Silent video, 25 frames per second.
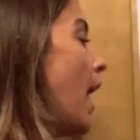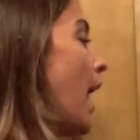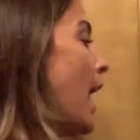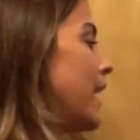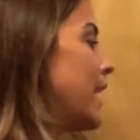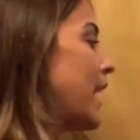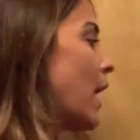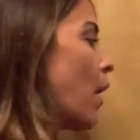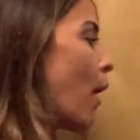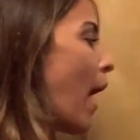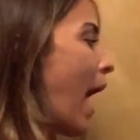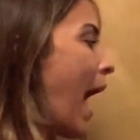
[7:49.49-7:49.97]

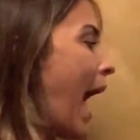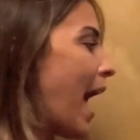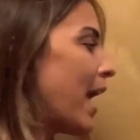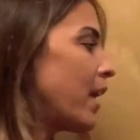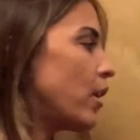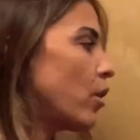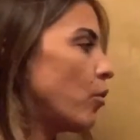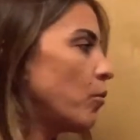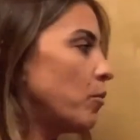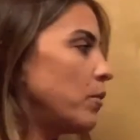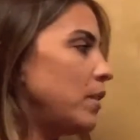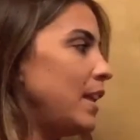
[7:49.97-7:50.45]
Now, I
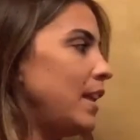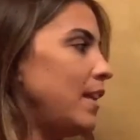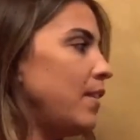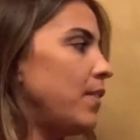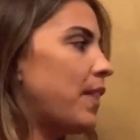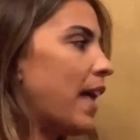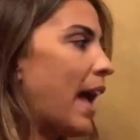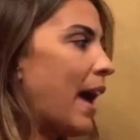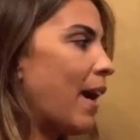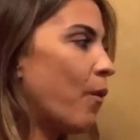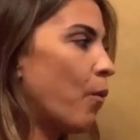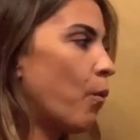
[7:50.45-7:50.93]
don't need
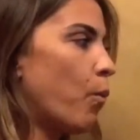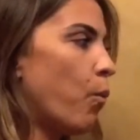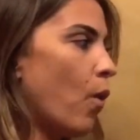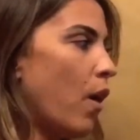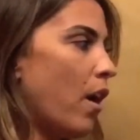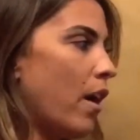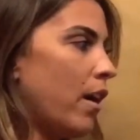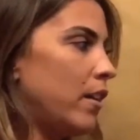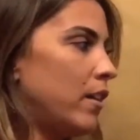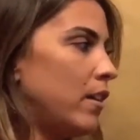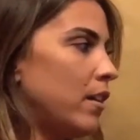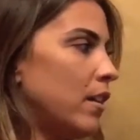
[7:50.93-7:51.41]
that
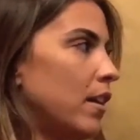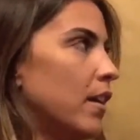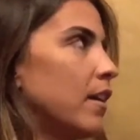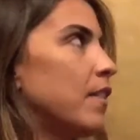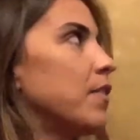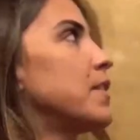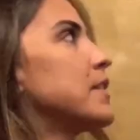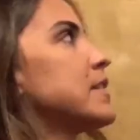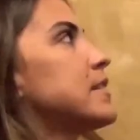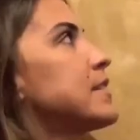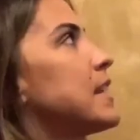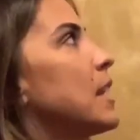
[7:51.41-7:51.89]
1
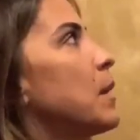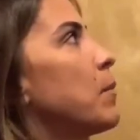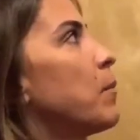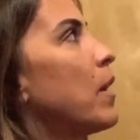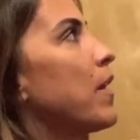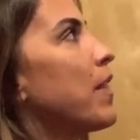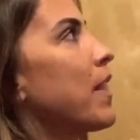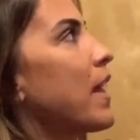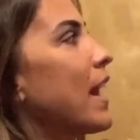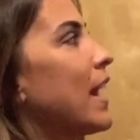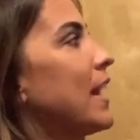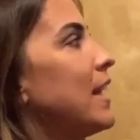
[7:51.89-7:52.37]
the same way
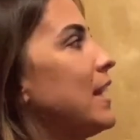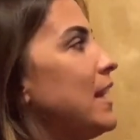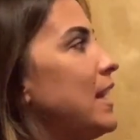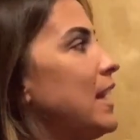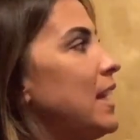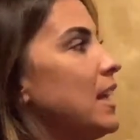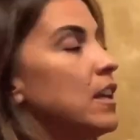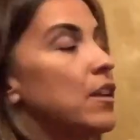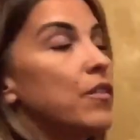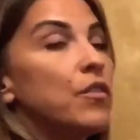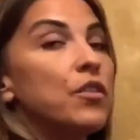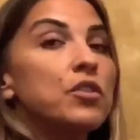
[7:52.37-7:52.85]
that I
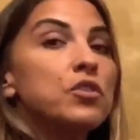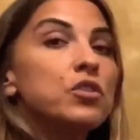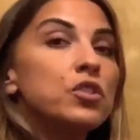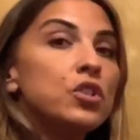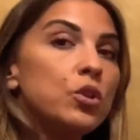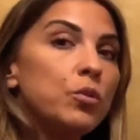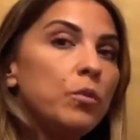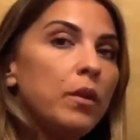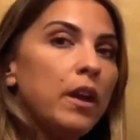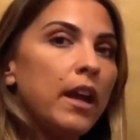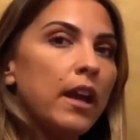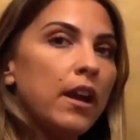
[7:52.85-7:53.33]
needed the
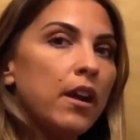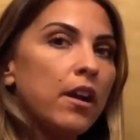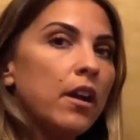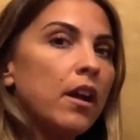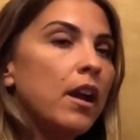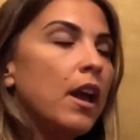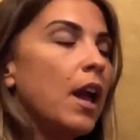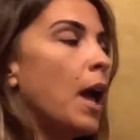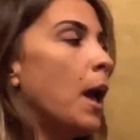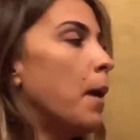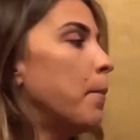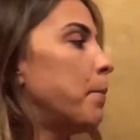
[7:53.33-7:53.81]
2 here
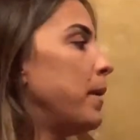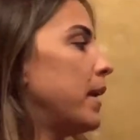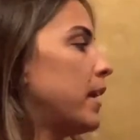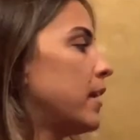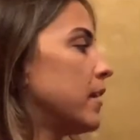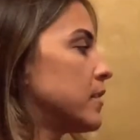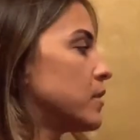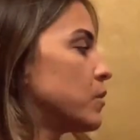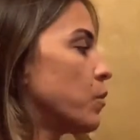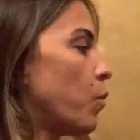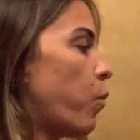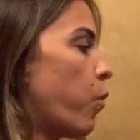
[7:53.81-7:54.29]

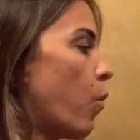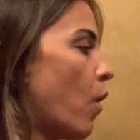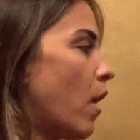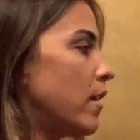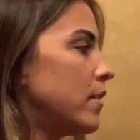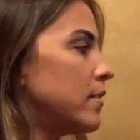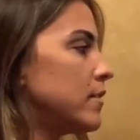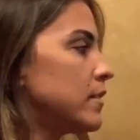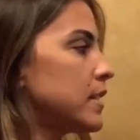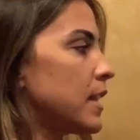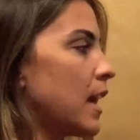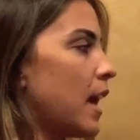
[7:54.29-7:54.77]
because
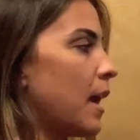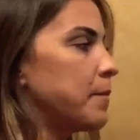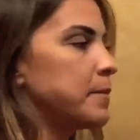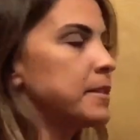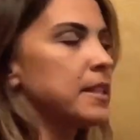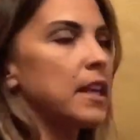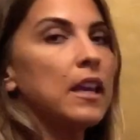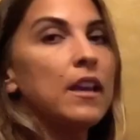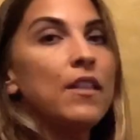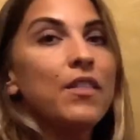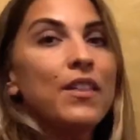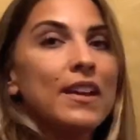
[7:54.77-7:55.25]
1 times
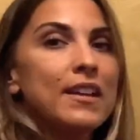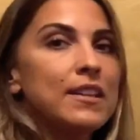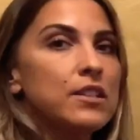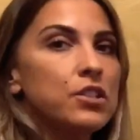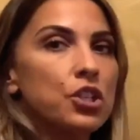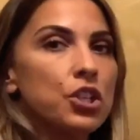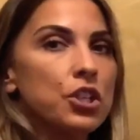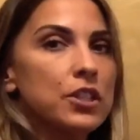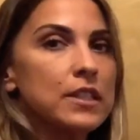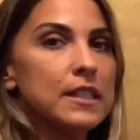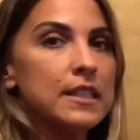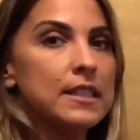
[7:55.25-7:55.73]
anything is
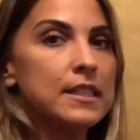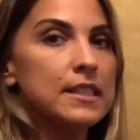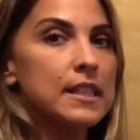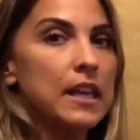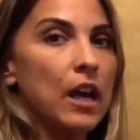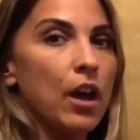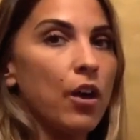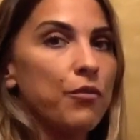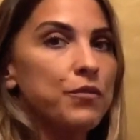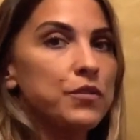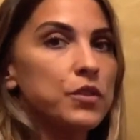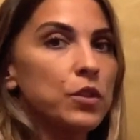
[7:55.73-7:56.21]
just itself.